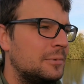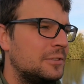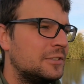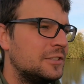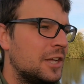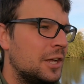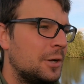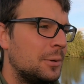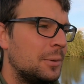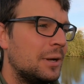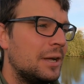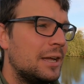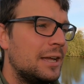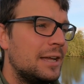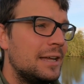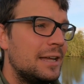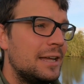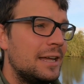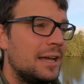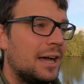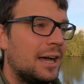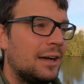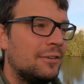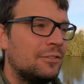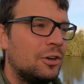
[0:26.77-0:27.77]
So
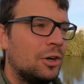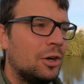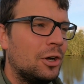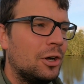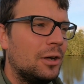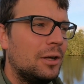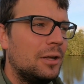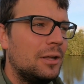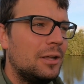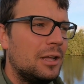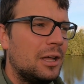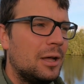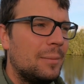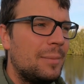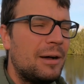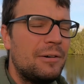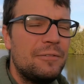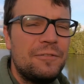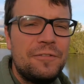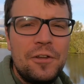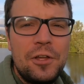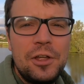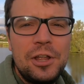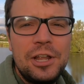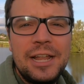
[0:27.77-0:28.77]
I've got
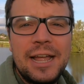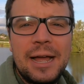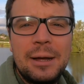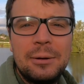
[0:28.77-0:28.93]
about 30